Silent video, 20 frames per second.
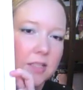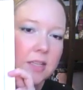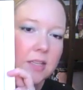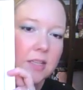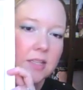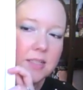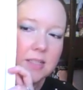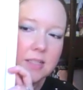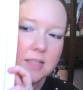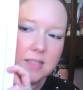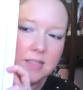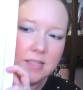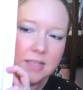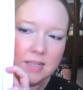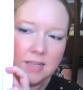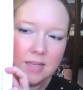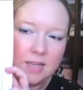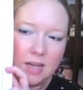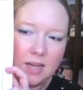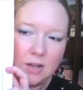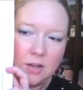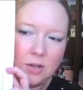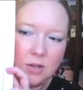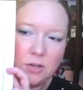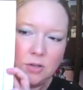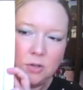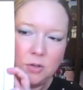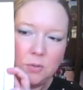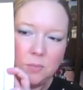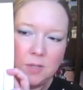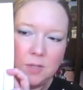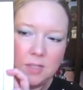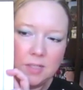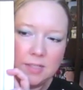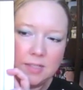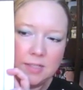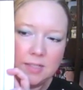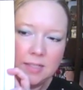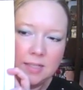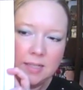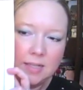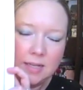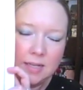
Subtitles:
on a 16 count Anubis